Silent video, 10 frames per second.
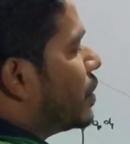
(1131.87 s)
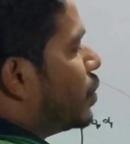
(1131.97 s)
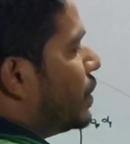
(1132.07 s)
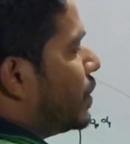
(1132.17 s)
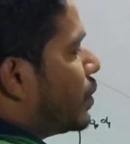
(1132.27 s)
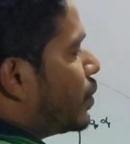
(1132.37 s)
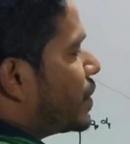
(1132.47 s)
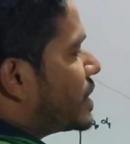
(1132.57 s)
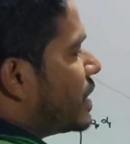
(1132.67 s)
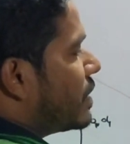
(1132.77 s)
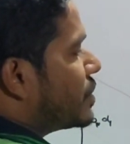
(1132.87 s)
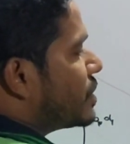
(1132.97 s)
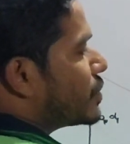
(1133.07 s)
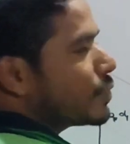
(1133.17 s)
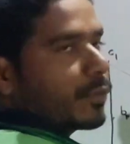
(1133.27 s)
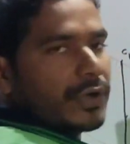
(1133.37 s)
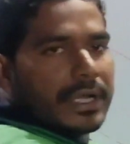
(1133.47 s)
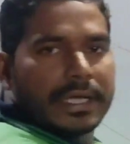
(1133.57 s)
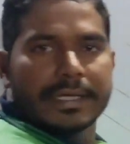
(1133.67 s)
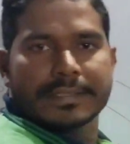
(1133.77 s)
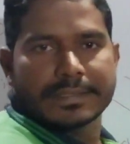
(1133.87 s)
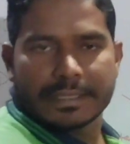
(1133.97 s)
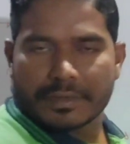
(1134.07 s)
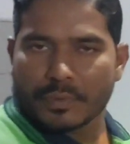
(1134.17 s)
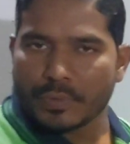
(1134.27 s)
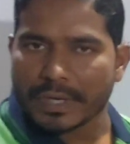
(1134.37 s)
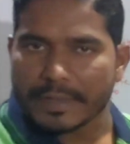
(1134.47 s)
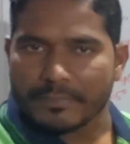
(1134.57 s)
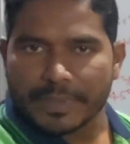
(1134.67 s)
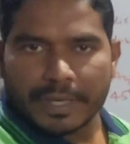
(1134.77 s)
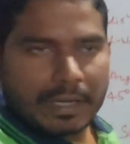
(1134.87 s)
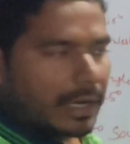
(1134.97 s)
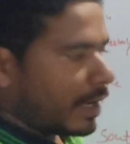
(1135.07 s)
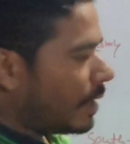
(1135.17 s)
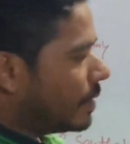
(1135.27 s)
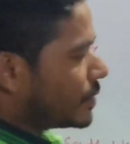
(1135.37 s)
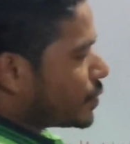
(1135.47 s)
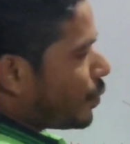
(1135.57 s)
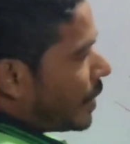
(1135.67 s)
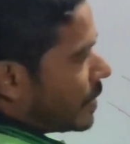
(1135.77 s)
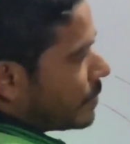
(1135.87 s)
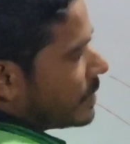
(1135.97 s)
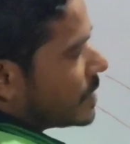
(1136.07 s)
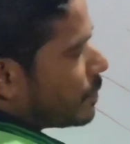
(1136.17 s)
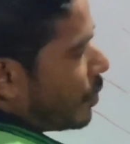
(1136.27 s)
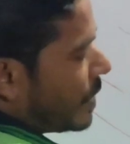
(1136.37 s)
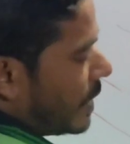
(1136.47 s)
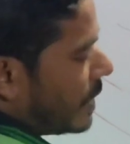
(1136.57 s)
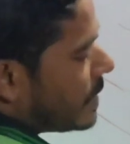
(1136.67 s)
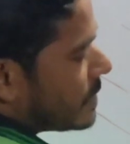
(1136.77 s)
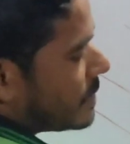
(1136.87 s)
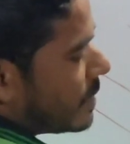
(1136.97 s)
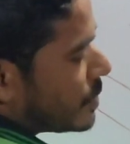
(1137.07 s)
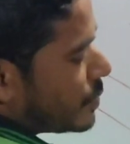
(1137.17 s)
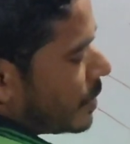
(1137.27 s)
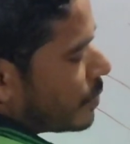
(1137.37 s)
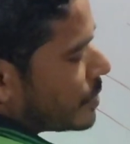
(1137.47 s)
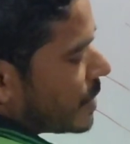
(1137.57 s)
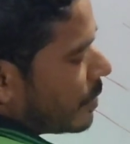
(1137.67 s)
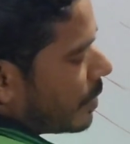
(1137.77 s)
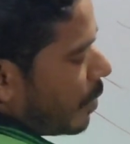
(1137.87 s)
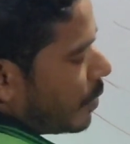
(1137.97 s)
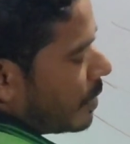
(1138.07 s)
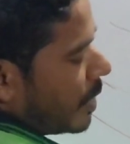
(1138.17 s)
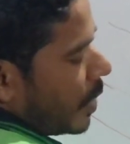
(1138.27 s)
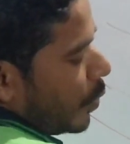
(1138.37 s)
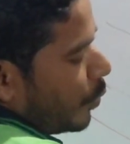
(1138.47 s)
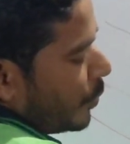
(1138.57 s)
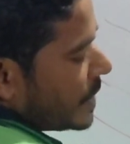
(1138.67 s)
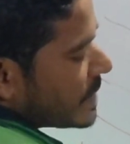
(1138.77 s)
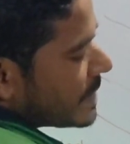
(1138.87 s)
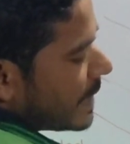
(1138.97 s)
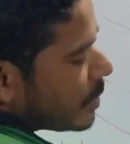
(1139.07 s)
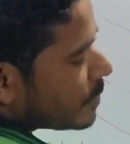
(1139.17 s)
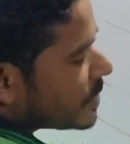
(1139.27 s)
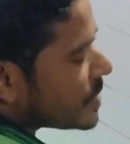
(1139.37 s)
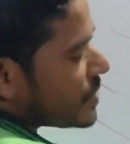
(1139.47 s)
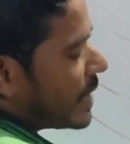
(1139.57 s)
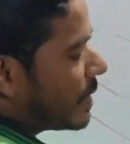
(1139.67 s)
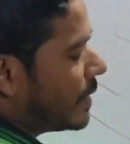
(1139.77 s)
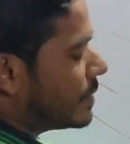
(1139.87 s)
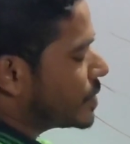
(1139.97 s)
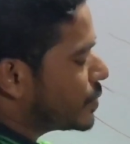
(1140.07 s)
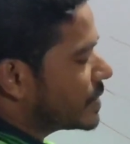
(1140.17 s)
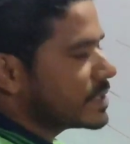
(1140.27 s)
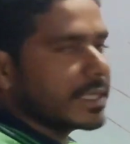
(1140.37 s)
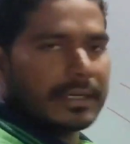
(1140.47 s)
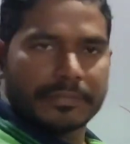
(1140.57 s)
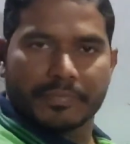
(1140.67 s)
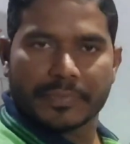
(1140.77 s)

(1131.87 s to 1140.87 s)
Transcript: in lower side region, so point A is there. Okay, and so whatever this point A is there, so you have to check out on which side of the strike line, so it's there.